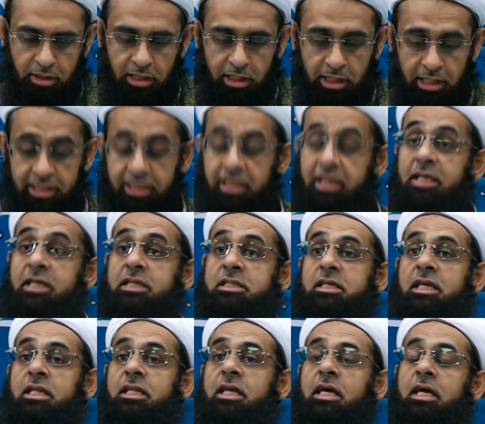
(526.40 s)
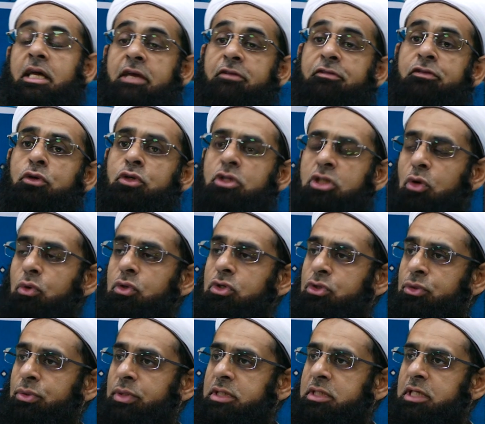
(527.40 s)
And then he said that if you don't
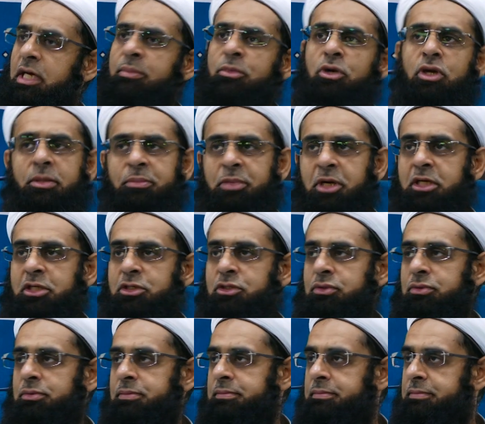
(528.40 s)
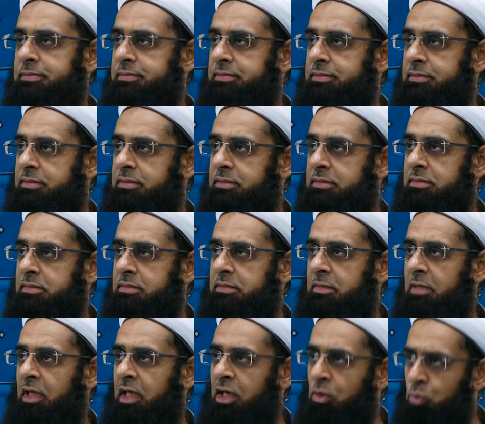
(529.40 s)
do it, I'm going to punish you.
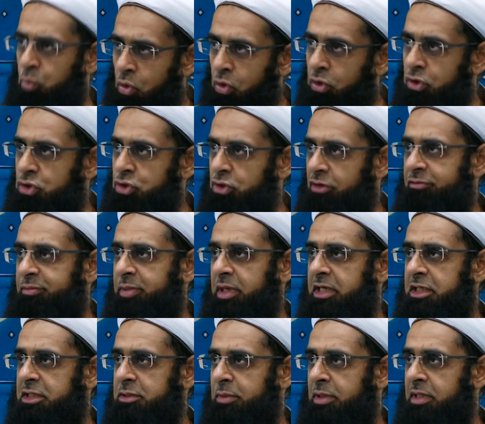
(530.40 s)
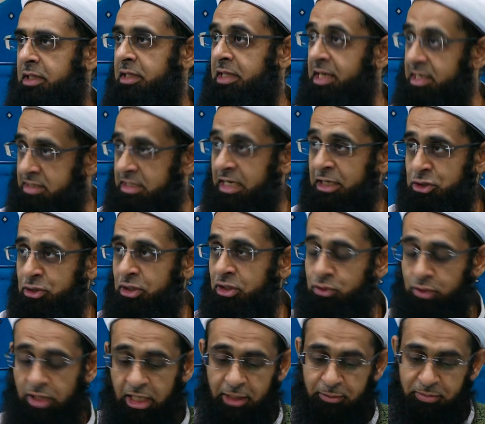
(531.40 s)
He warned you of punishment. That's actually
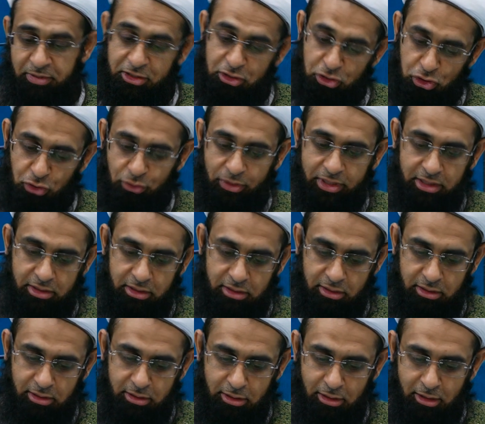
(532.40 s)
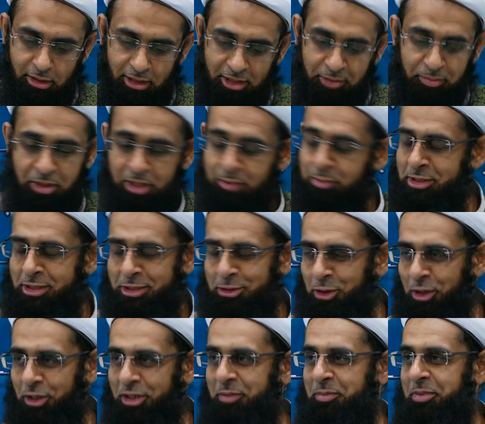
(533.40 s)
to help us do it. The purpose is
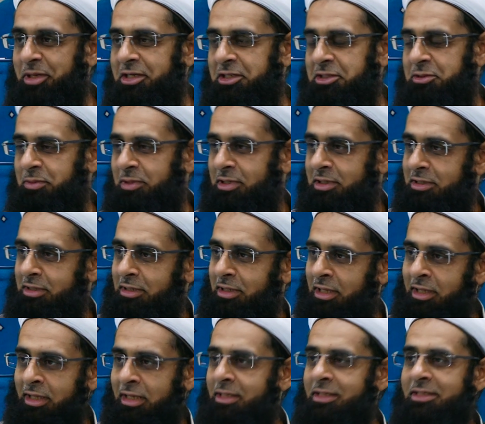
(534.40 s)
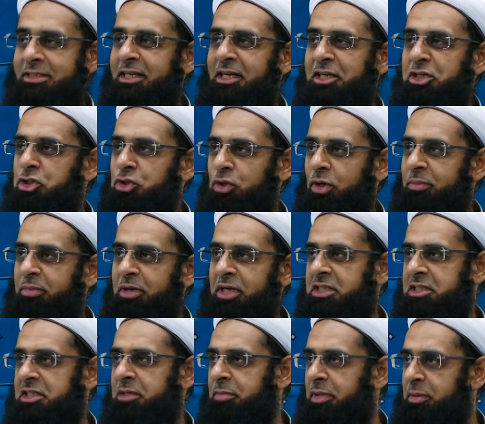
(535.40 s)
not the punishment. Allah doesn't enjoy
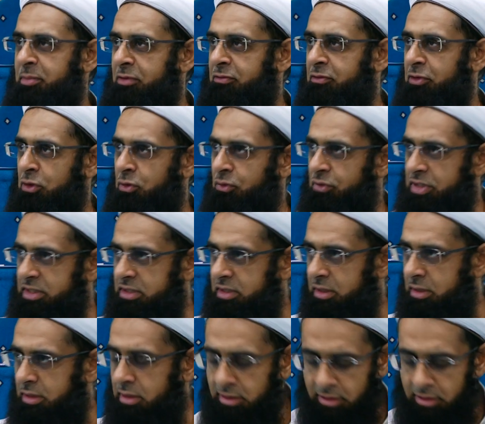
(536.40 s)
punishing people for no reason.